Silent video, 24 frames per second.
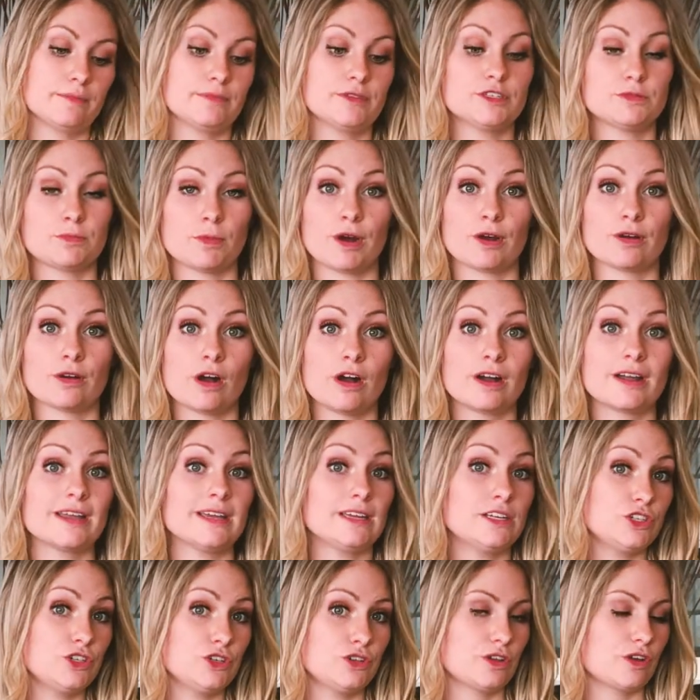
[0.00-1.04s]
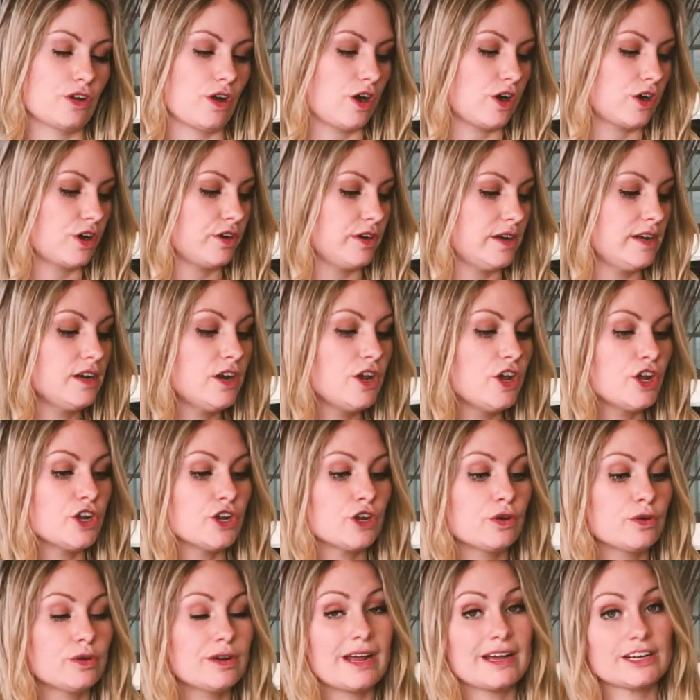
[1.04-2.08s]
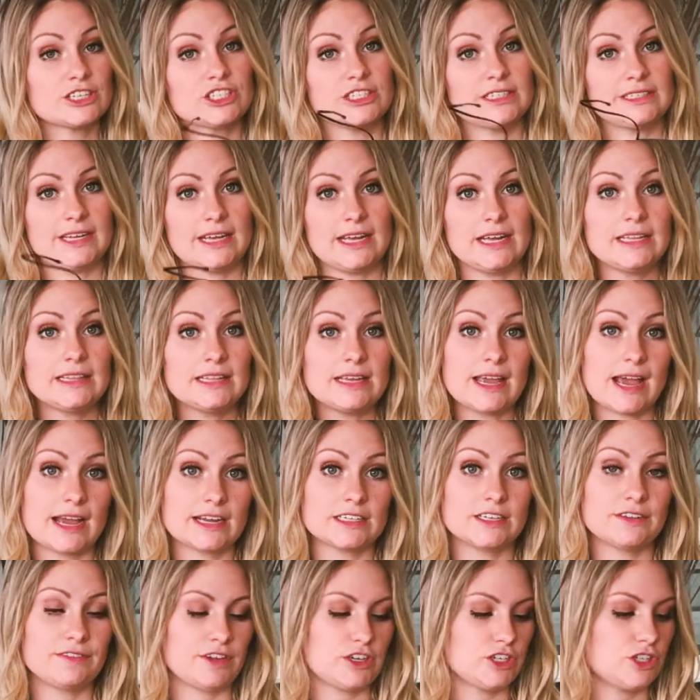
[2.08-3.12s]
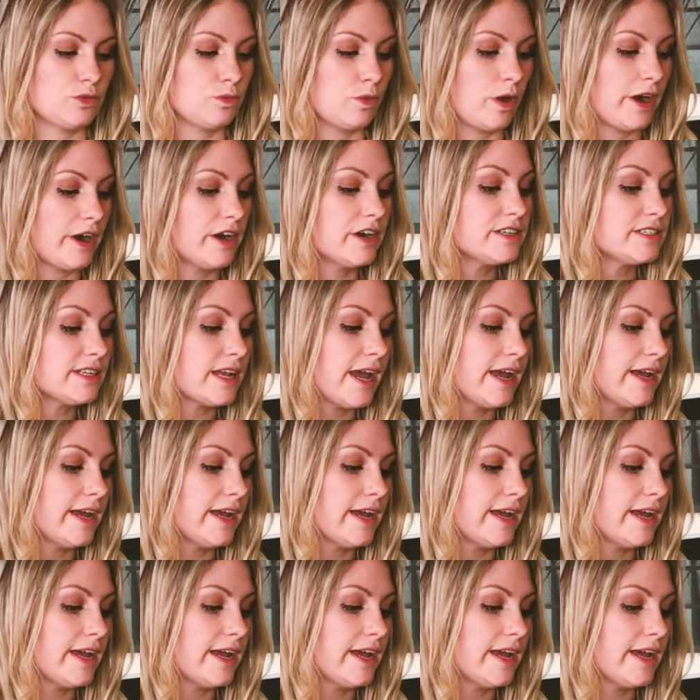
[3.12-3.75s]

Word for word: the, SmartRock into the concrete, you're going to actually take the activation wires